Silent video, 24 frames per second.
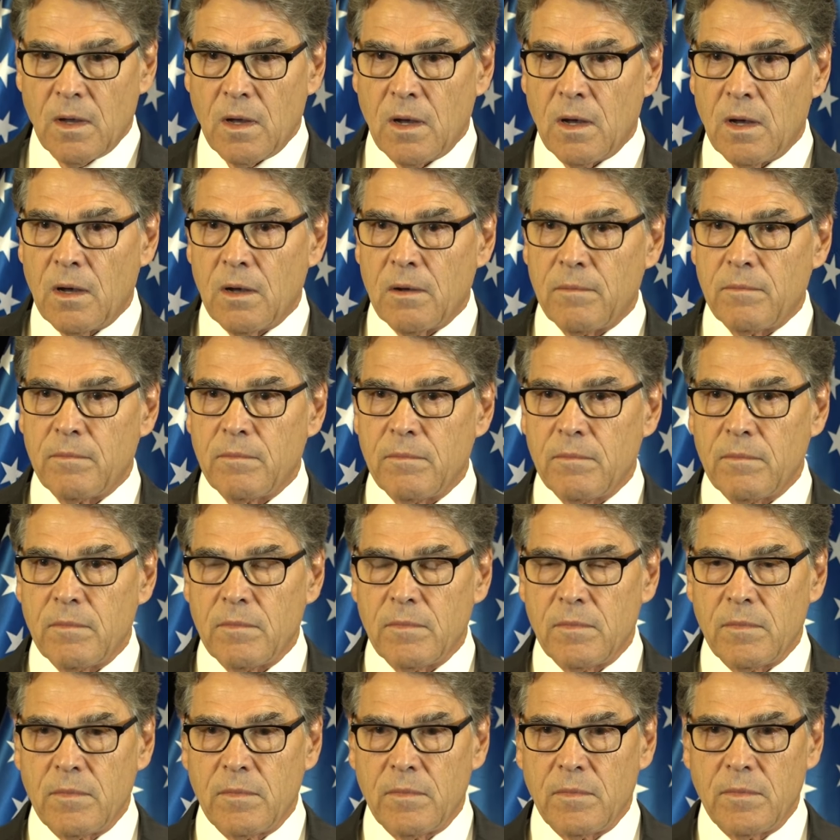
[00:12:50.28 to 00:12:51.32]
Arabia? Um,
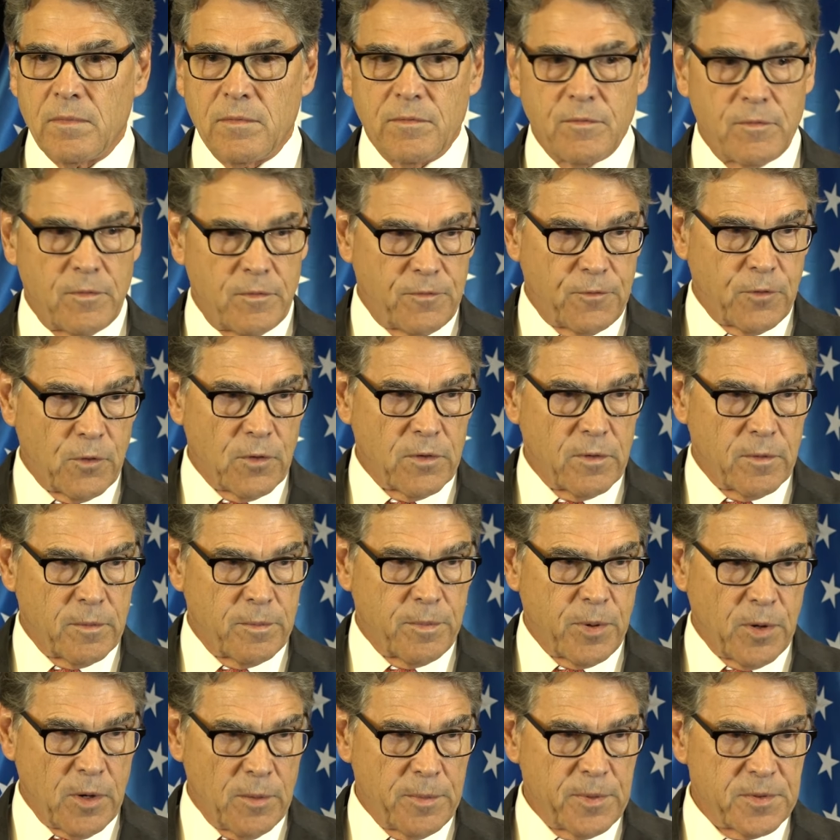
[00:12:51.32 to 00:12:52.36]
for the
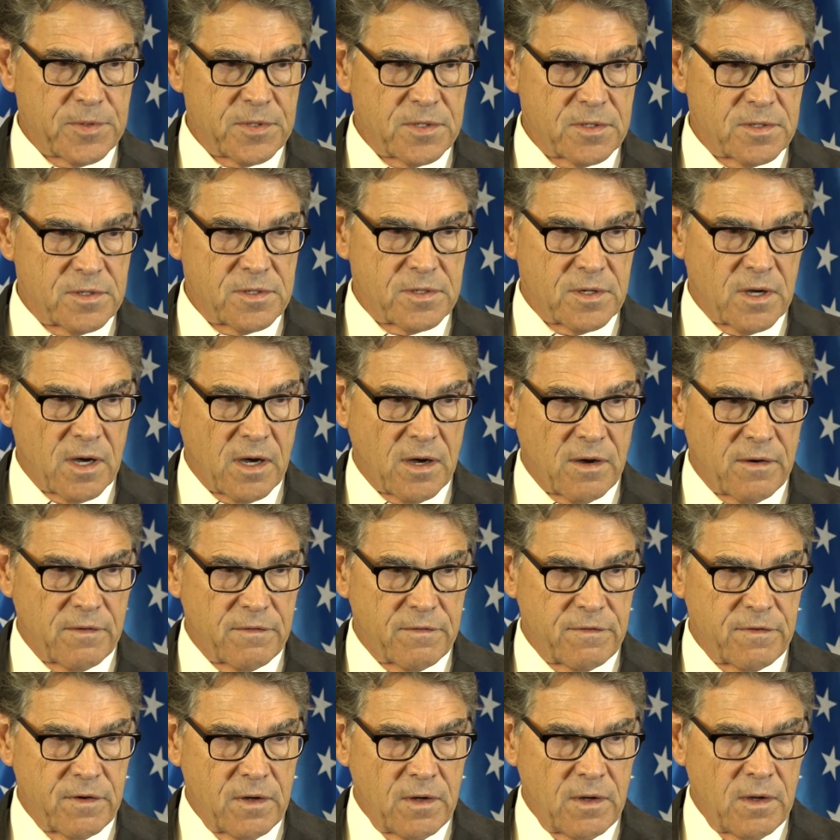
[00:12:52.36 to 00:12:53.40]
purposes
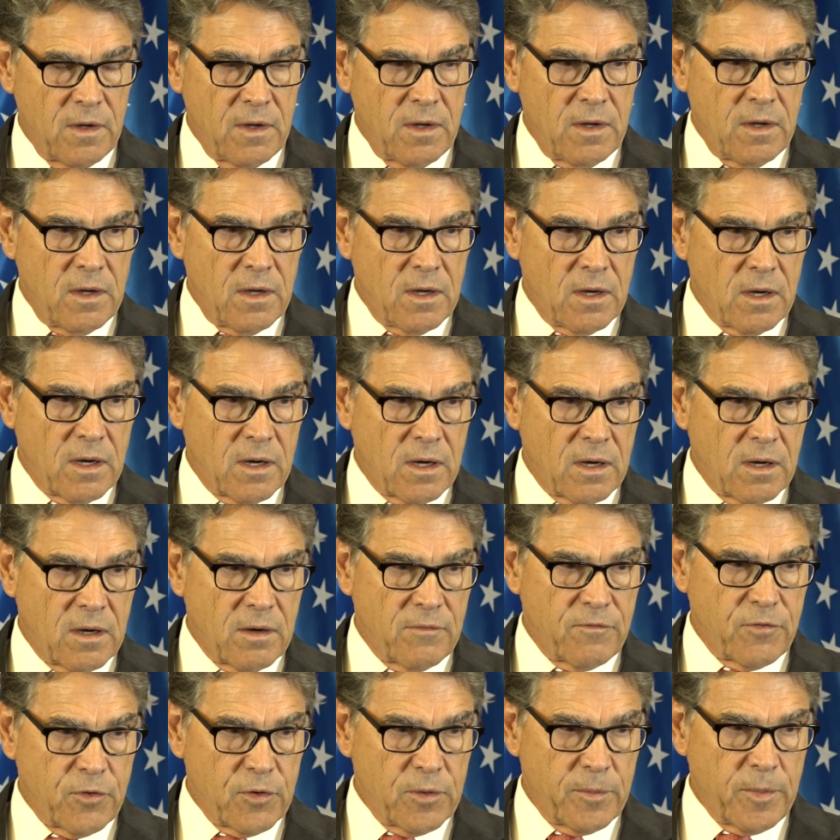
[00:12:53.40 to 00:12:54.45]
of uh,
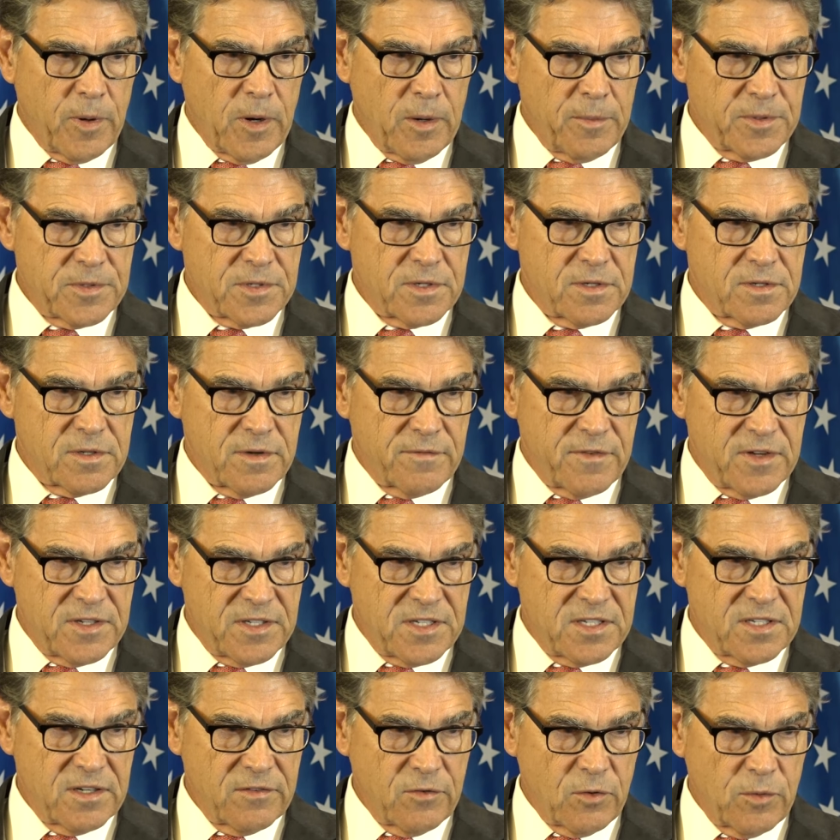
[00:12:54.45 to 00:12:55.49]
for the purposes of a
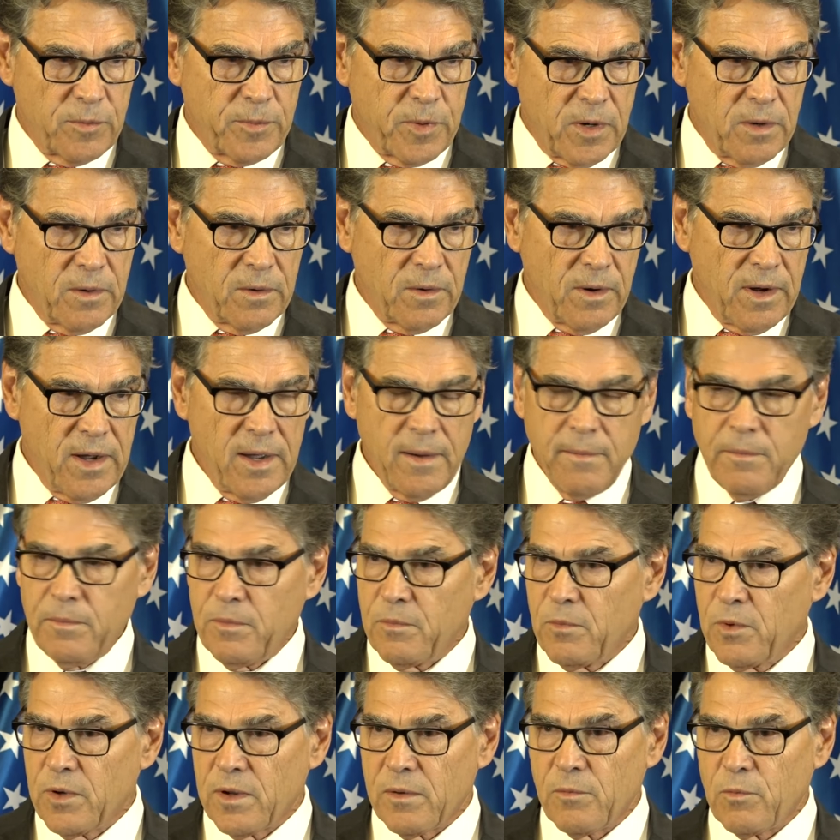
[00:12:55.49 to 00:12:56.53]
civil program,
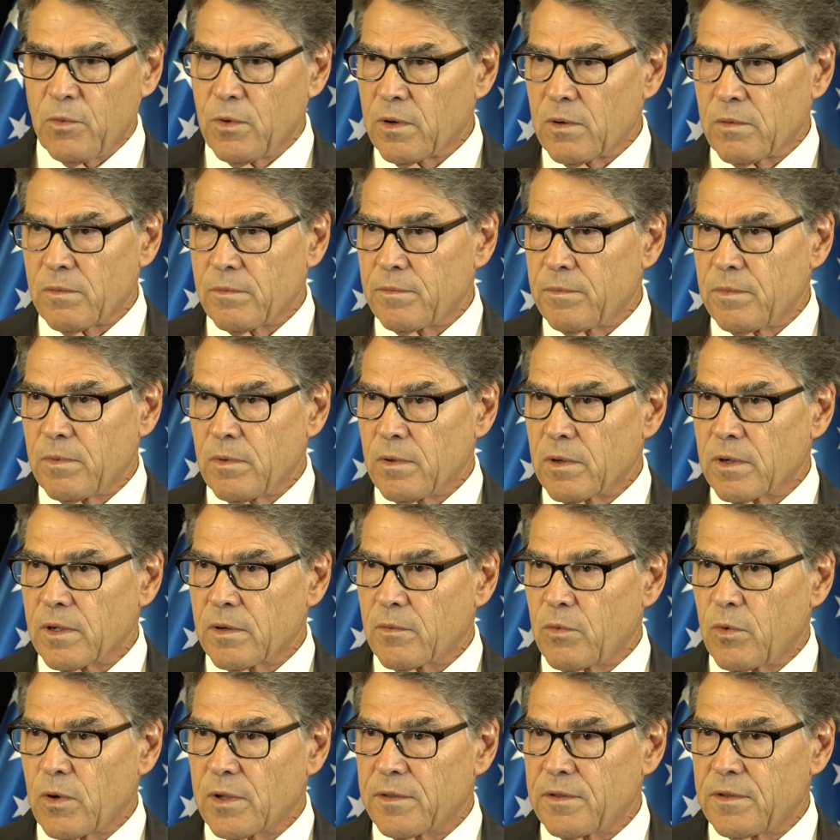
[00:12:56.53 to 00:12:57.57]
we'd want to look at
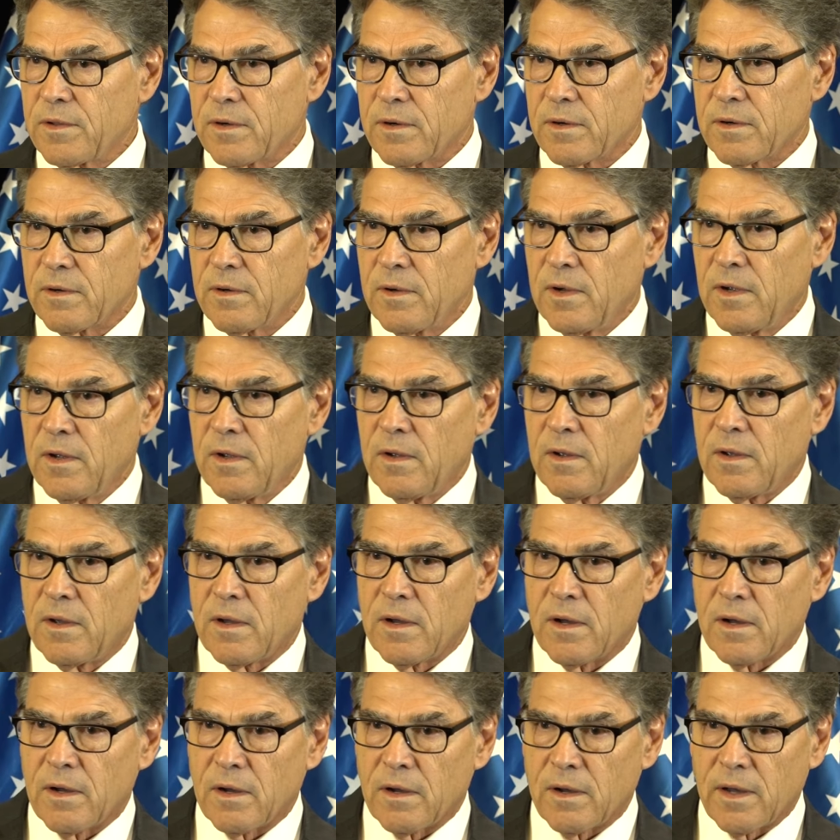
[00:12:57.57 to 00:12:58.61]
what their
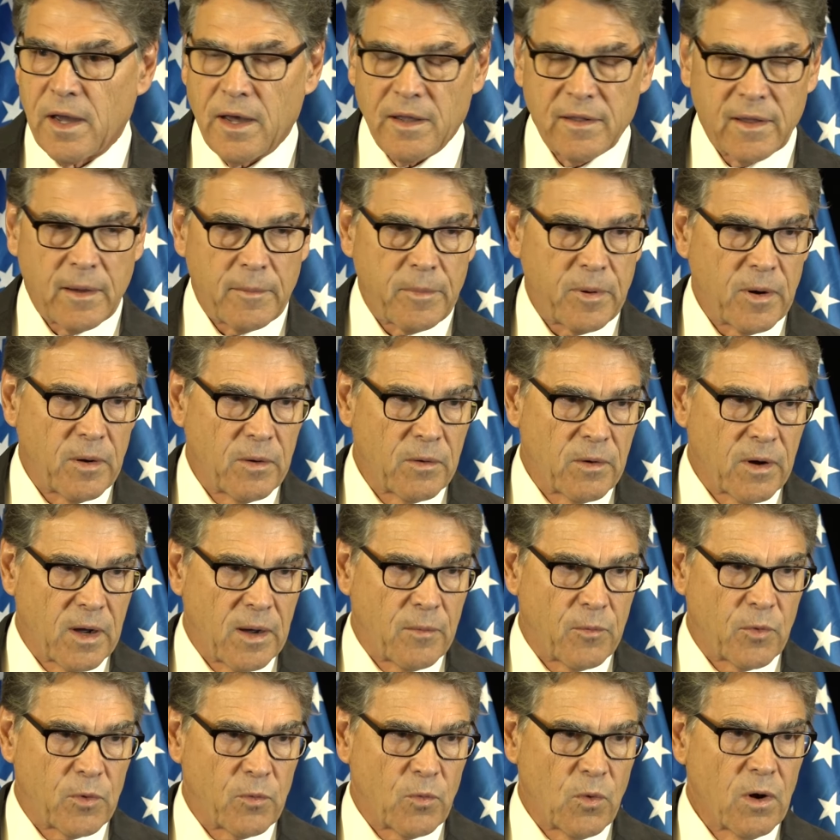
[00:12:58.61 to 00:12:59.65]
uh, how that
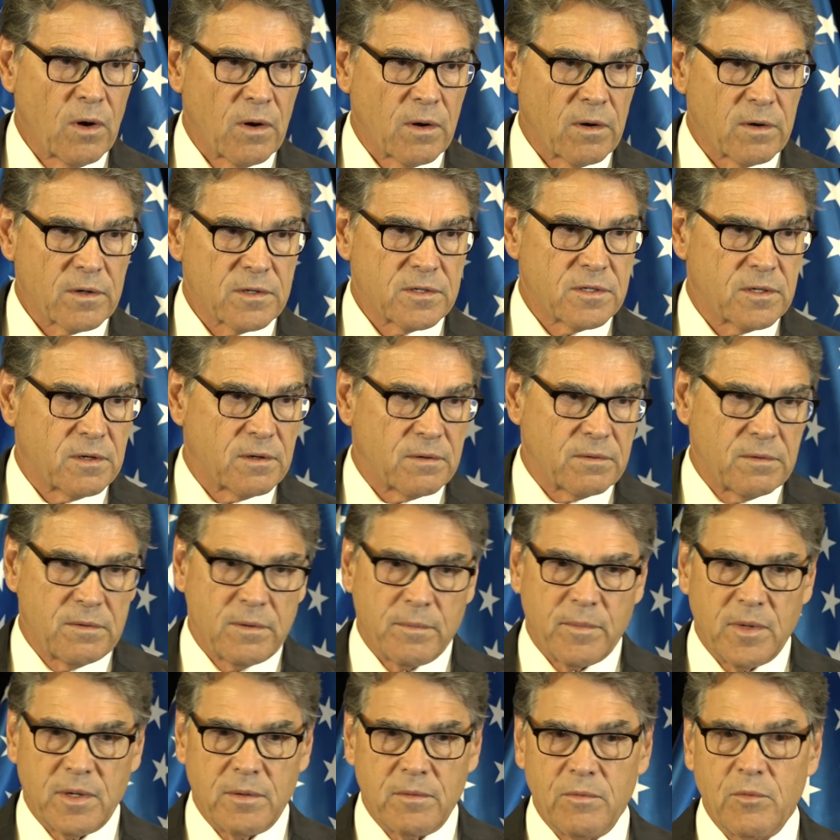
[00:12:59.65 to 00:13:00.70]
program would work. So,
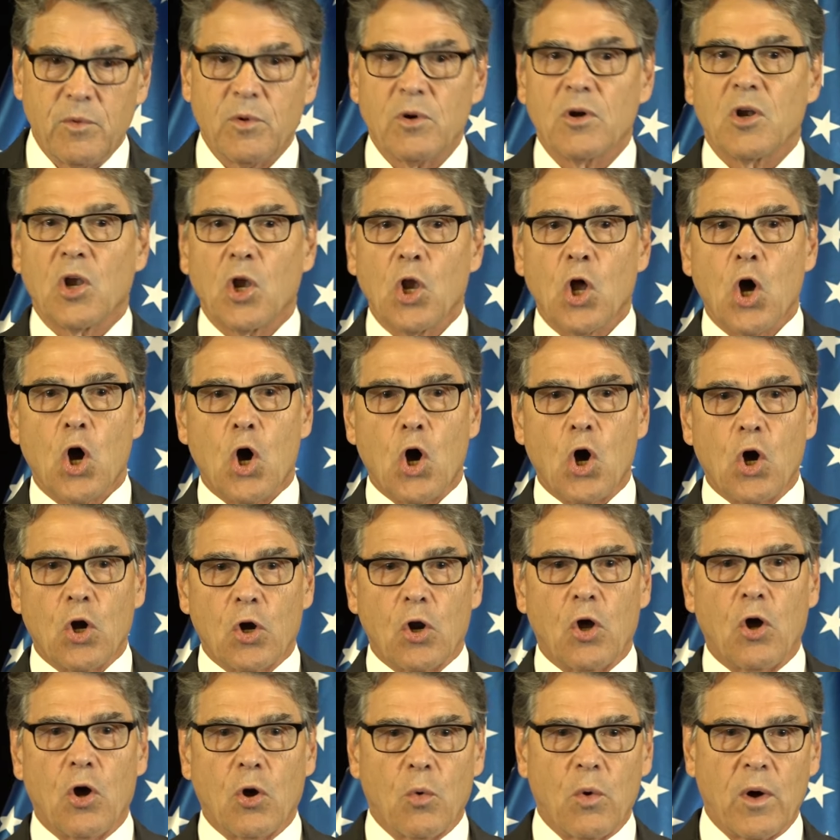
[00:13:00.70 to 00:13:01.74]
I mean, we're a long,
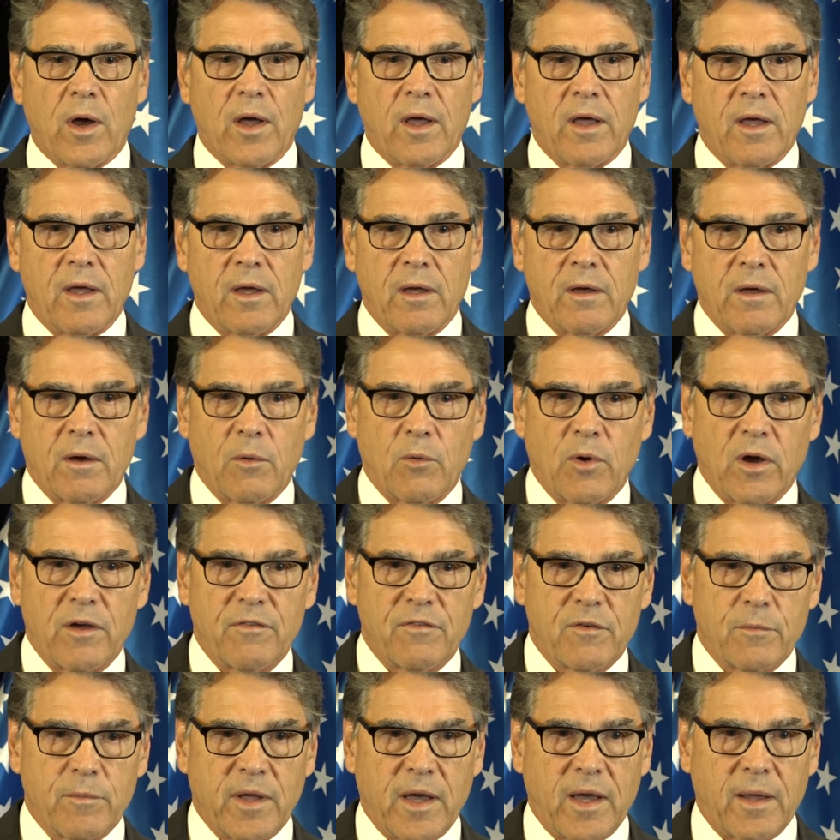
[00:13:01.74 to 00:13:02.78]
long way away
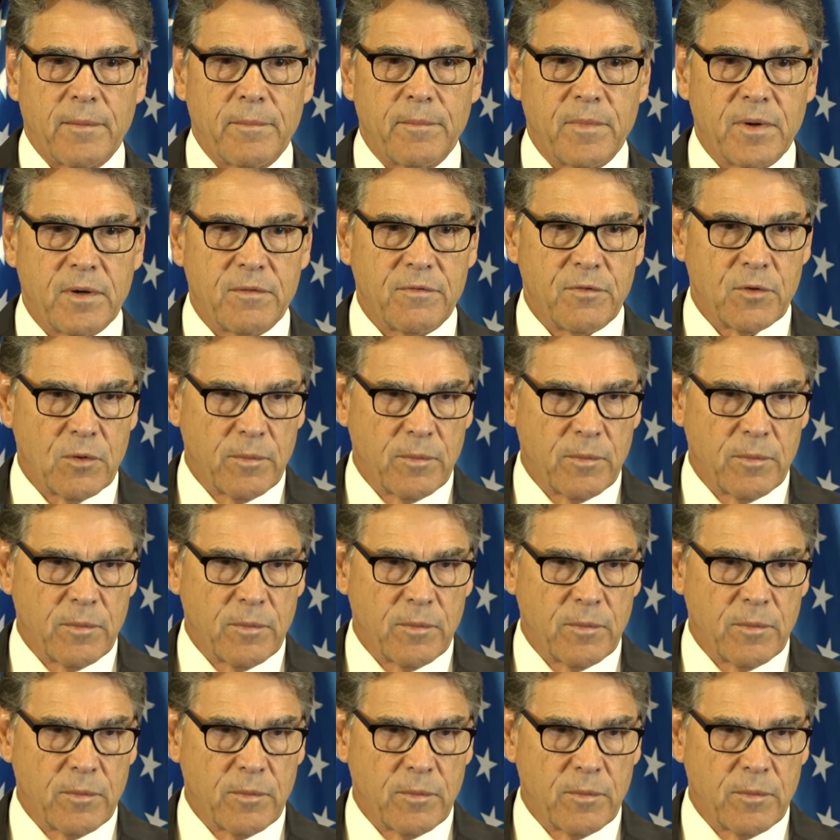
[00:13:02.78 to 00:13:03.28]
from that. But if